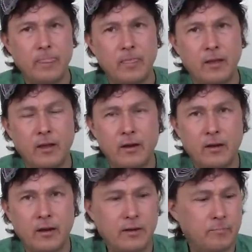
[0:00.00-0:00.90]
And uh,
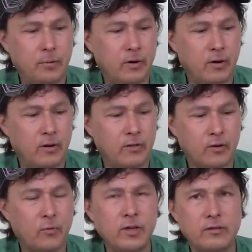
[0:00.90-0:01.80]
I didn't put any of the
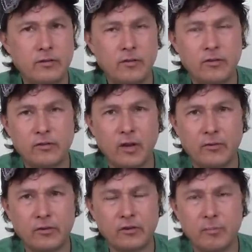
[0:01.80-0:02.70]
greens in there this time
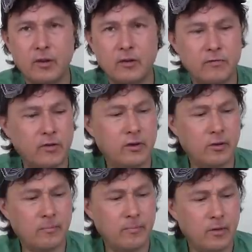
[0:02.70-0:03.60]
because I was making a
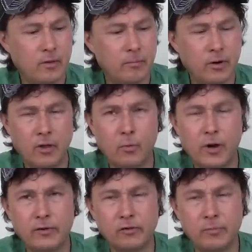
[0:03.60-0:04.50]
video. But
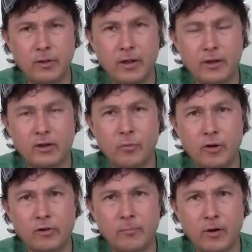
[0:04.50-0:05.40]
otherwise, it'd be like
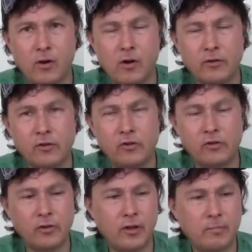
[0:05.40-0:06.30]
greens from my garden. So I
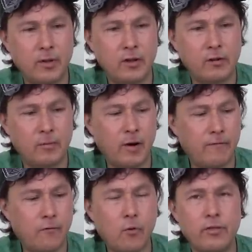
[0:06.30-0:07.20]
usually like make
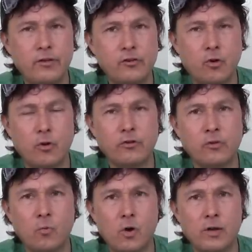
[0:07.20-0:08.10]
about four of these quarts
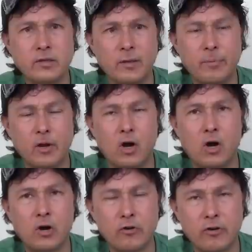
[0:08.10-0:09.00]
at once. I pick a
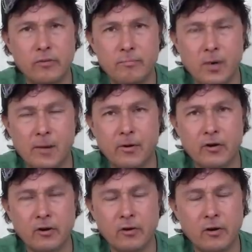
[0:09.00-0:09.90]
hundred
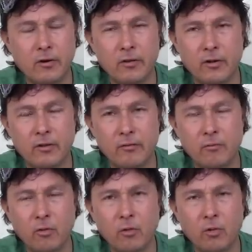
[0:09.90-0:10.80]
Malabar or the
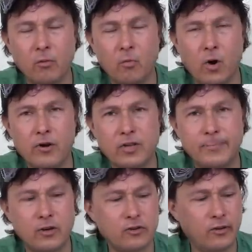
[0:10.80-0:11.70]
water
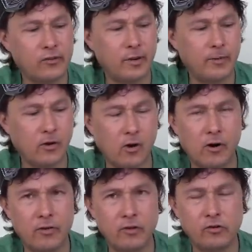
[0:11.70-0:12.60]
spinach leaves out of my
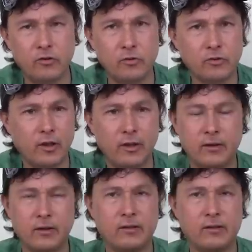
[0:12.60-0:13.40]
garden, then juice like a,